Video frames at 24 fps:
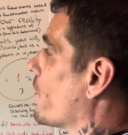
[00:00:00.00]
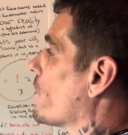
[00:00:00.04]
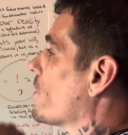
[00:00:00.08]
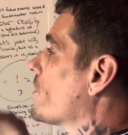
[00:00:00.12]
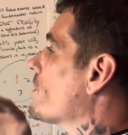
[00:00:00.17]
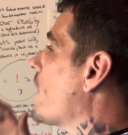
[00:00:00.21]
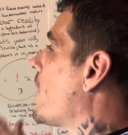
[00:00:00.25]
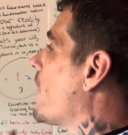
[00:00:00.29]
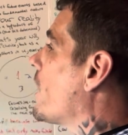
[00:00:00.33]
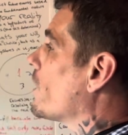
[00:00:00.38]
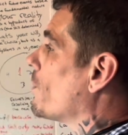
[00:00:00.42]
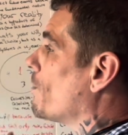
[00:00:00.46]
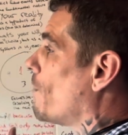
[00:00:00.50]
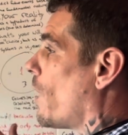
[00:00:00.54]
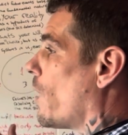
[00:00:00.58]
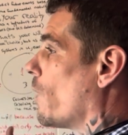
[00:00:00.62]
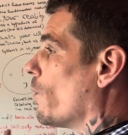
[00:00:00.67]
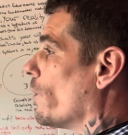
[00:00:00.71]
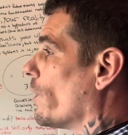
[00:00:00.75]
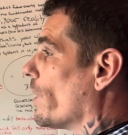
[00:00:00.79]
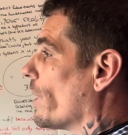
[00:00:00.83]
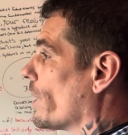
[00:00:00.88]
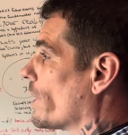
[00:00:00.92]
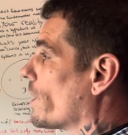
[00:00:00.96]
side of my
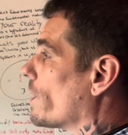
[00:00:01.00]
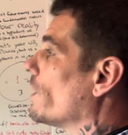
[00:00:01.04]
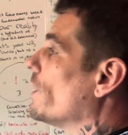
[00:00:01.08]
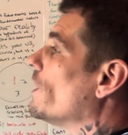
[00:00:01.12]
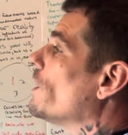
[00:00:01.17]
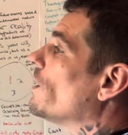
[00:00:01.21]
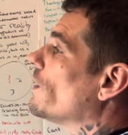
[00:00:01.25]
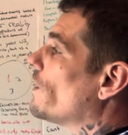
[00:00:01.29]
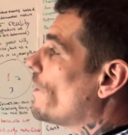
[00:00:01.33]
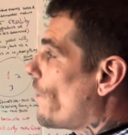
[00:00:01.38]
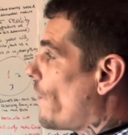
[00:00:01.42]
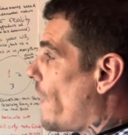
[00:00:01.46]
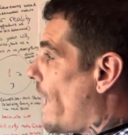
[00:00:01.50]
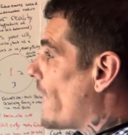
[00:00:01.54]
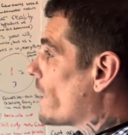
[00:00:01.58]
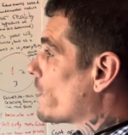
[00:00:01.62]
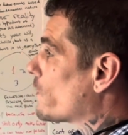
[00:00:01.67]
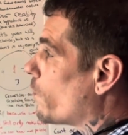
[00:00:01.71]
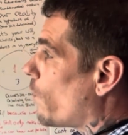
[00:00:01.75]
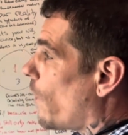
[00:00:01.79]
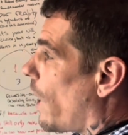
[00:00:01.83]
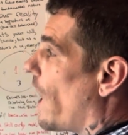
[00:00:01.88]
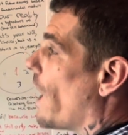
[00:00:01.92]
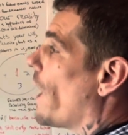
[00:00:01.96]
work, that's
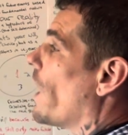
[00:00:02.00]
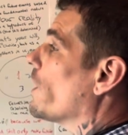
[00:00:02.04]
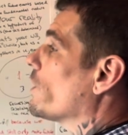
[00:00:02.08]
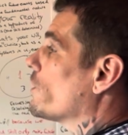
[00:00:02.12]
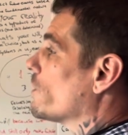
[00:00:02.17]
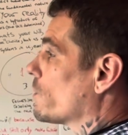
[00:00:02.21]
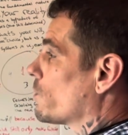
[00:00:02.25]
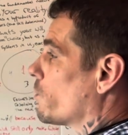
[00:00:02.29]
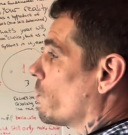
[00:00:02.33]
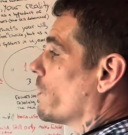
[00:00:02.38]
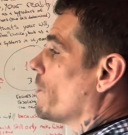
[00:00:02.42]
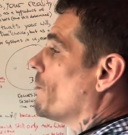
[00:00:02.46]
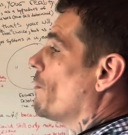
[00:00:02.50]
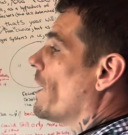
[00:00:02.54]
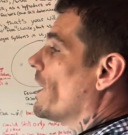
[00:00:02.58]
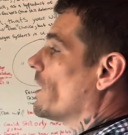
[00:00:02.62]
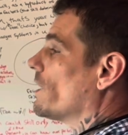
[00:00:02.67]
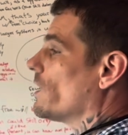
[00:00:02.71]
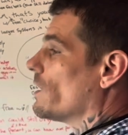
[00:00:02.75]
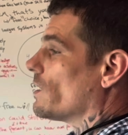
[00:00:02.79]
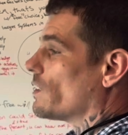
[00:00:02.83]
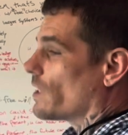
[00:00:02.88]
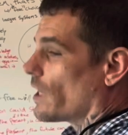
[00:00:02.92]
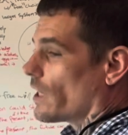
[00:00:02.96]
why. I just want to make
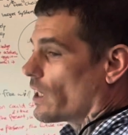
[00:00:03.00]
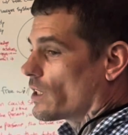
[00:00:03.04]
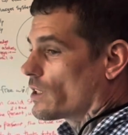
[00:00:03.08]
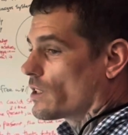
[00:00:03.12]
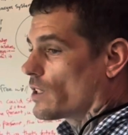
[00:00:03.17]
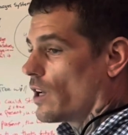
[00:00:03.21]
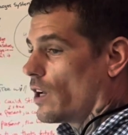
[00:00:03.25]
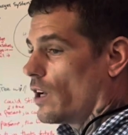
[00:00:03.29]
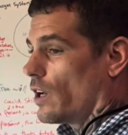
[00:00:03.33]
this as